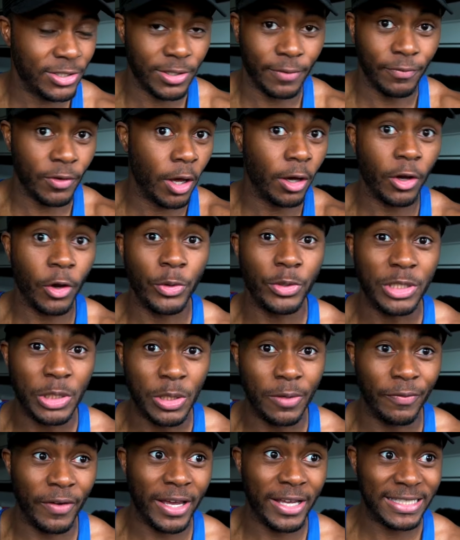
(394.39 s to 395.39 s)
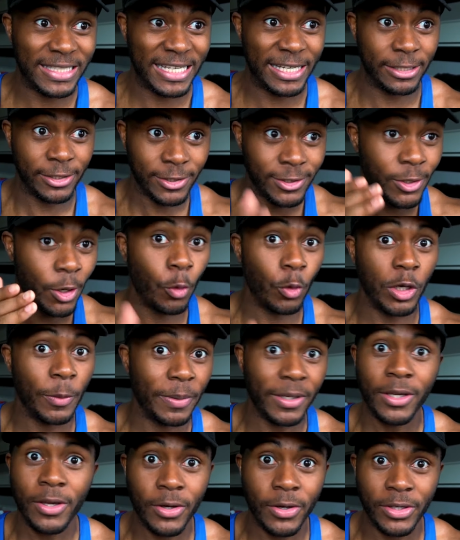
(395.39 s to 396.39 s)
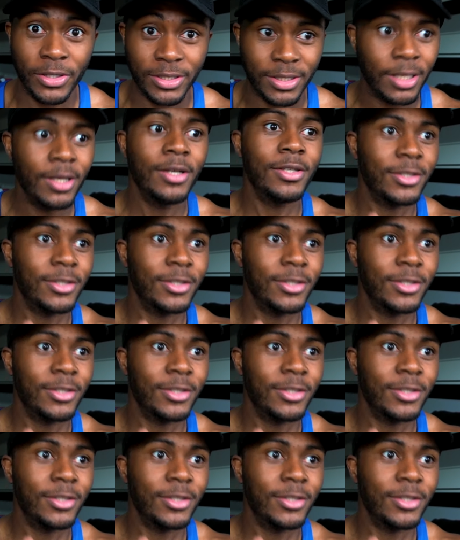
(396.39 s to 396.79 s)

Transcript: I'm not going to university solely because